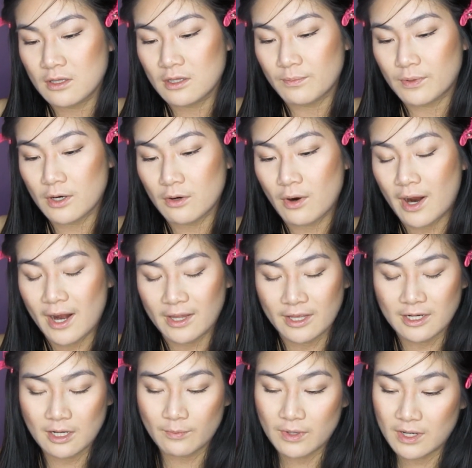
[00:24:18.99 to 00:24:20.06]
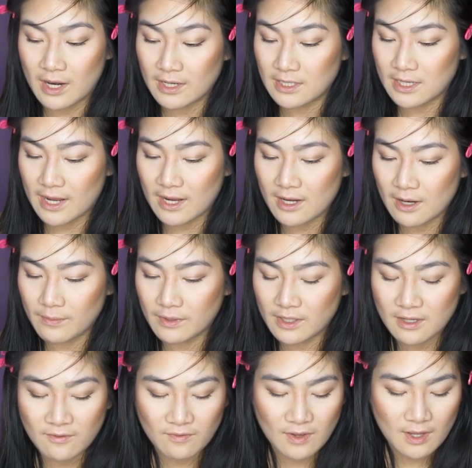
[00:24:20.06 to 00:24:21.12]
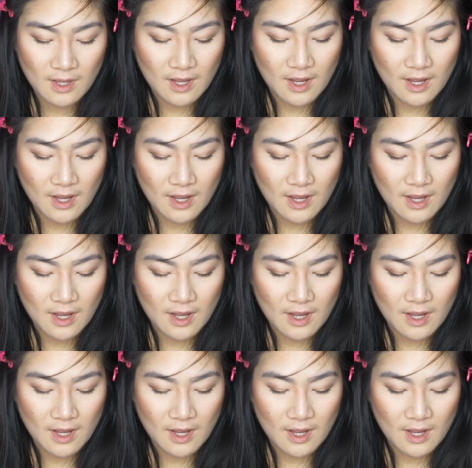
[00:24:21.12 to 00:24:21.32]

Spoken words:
the Pro Highlight number 98, I believe.